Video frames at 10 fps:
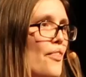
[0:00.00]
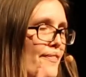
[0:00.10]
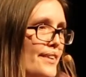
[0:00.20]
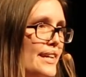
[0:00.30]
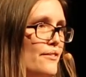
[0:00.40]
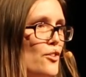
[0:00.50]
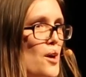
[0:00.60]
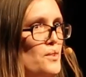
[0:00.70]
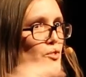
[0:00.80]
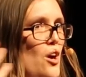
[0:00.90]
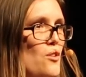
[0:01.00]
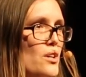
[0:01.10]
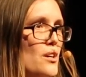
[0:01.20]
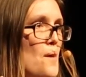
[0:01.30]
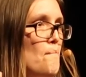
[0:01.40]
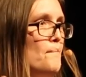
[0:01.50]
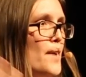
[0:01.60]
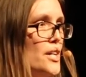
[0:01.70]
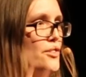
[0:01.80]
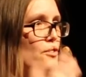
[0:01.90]
that the even numbers are a
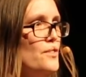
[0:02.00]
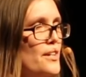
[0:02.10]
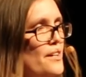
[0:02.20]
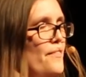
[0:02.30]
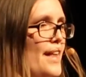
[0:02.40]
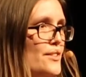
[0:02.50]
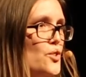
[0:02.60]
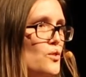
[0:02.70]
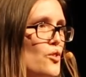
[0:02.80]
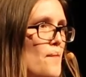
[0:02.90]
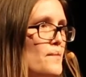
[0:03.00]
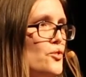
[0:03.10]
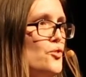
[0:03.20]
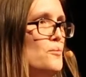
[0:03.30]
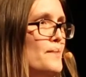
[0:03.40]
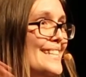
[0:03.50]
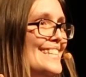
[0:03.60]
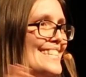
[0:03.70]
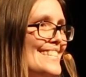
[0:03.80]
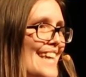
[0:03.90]
part of the natural numbers to be
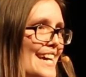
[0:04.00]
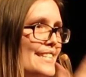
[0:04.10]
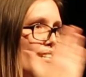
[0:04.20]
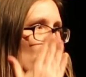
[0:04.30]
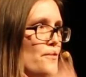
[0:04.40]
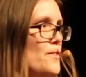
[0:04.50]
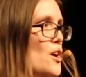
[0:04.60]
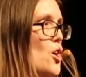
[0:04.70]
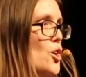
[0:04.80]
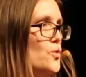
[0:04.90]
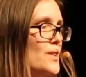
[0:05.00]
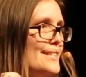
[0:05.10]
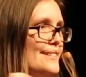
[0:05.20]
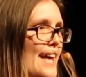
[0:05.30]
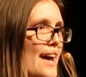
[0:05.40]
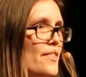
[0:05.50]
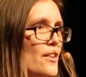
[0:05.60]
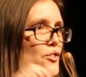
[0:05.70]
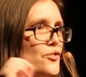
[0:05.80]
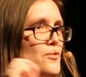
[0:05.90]
decisive to assign
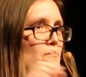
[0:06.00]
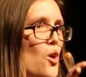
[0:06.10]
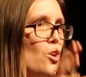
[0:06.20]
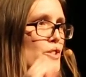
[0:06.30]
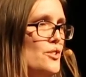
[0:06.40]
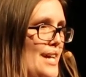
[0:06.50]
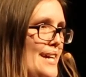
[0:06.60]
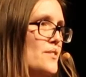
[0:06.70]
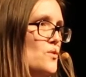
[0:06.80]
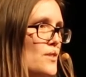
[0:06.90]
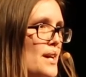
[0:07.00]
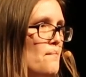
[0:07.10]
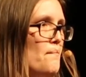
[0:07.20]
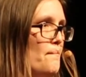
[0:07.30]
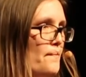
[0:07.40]
a smaller size to them.